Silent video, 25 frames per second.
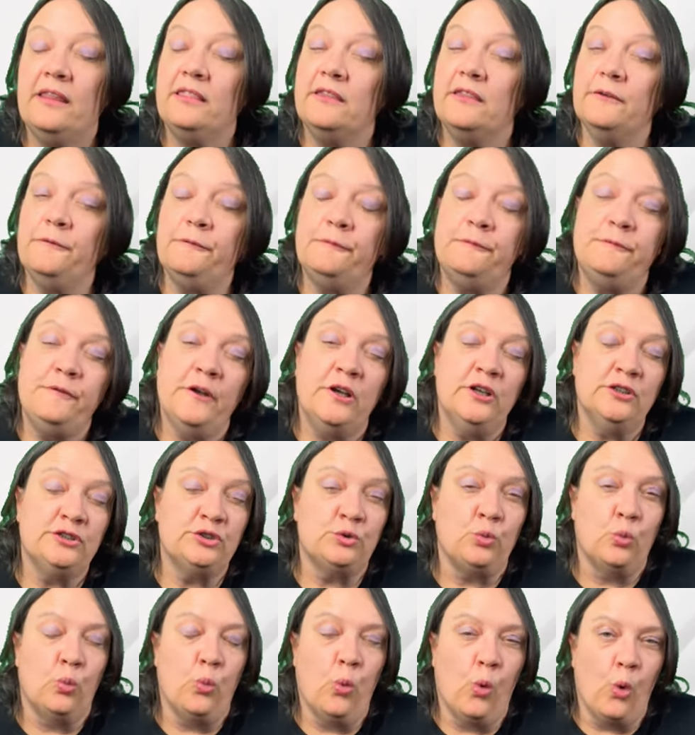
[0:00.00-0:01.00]
The
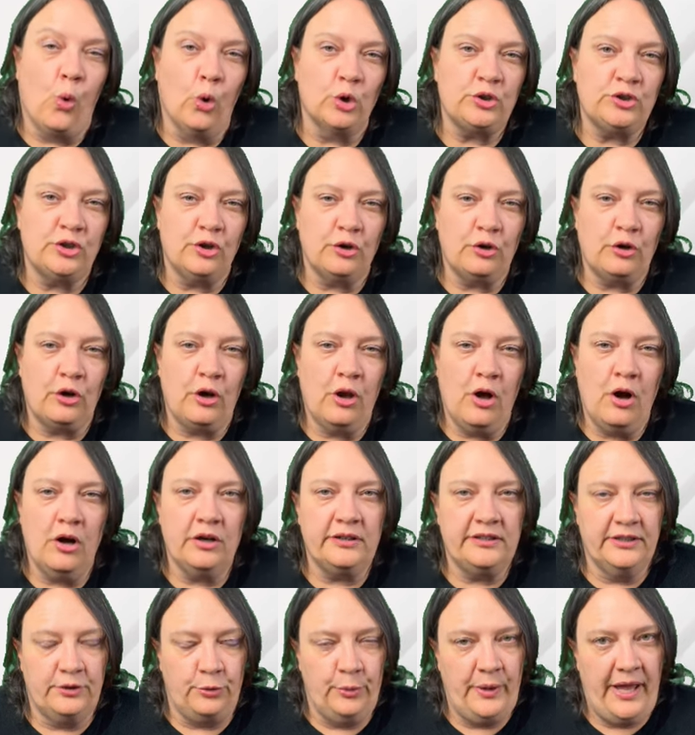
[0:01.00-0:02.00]
first water
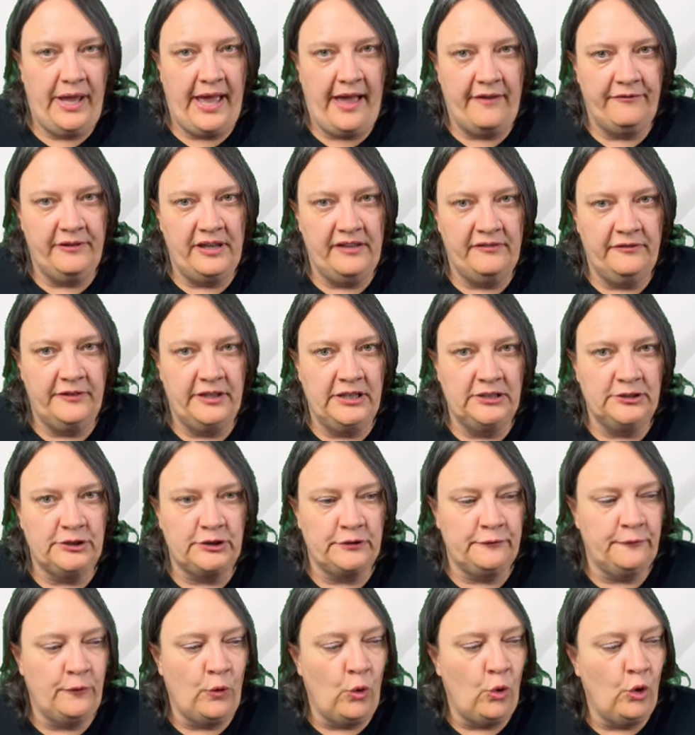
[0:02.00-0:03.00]
clock that we have
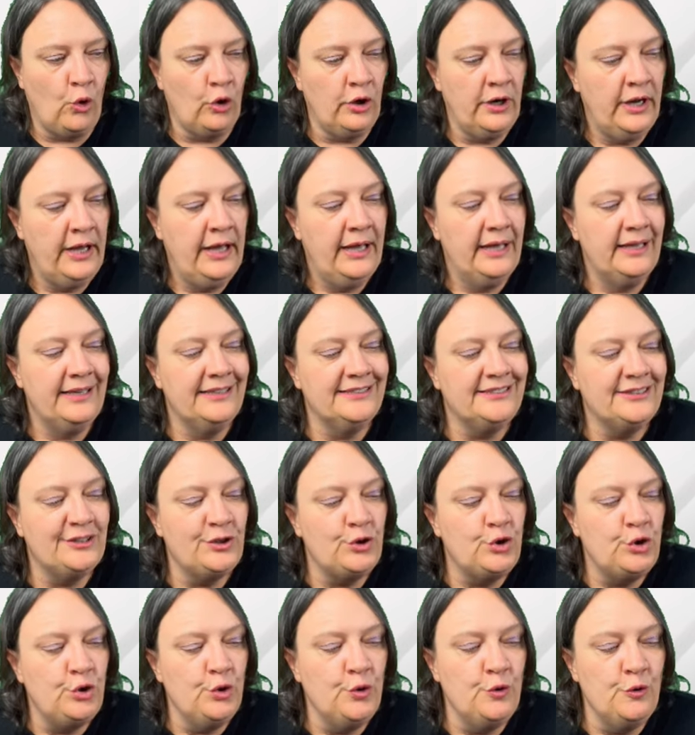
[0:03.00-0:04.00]
evidence for is
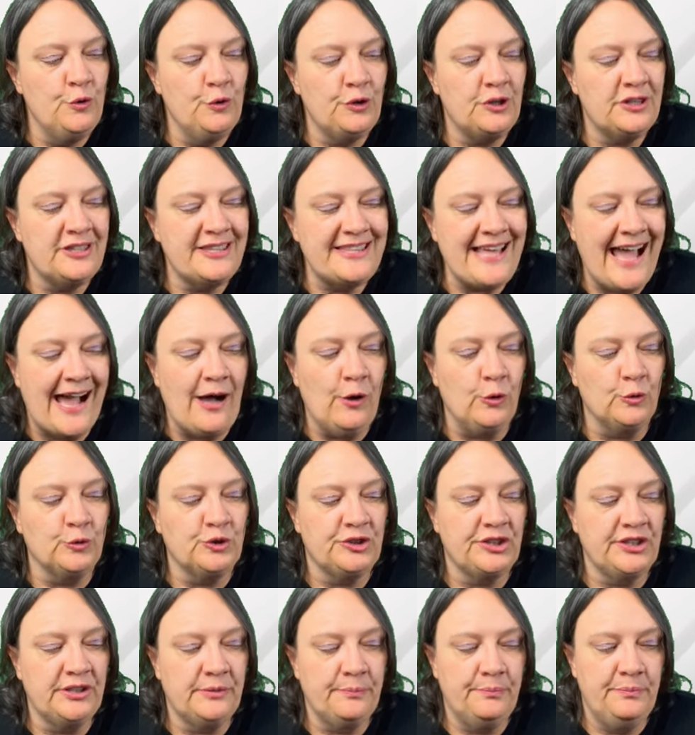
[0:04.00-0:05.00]

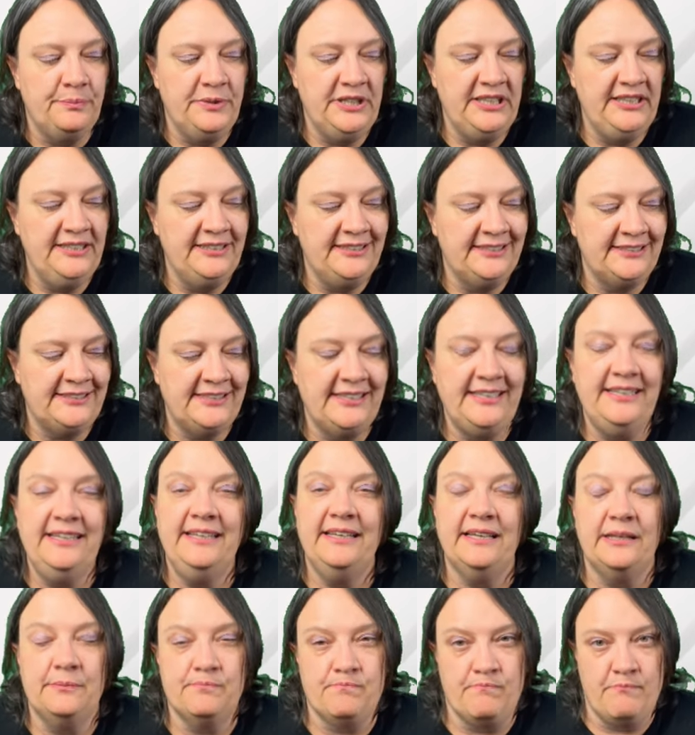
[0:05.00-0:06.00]
2000
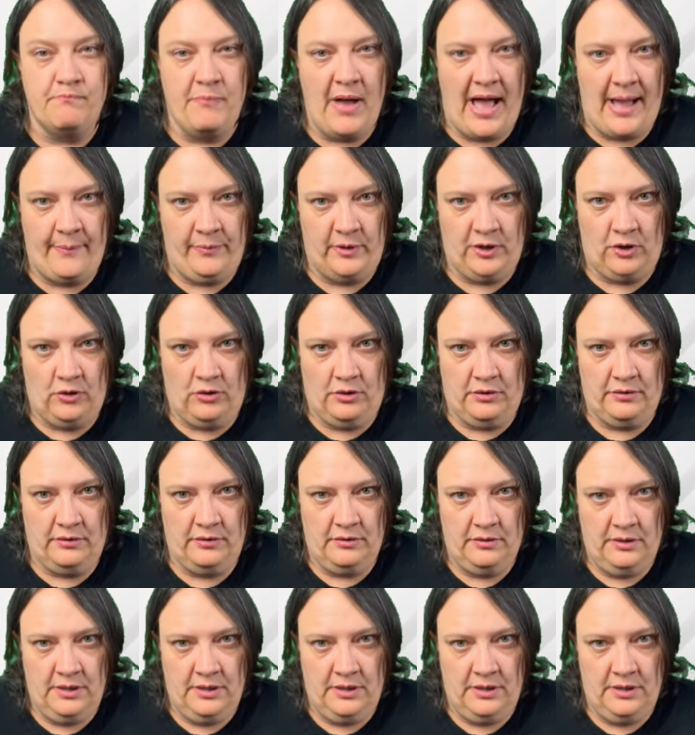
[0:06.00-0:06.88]
BC in Babylon.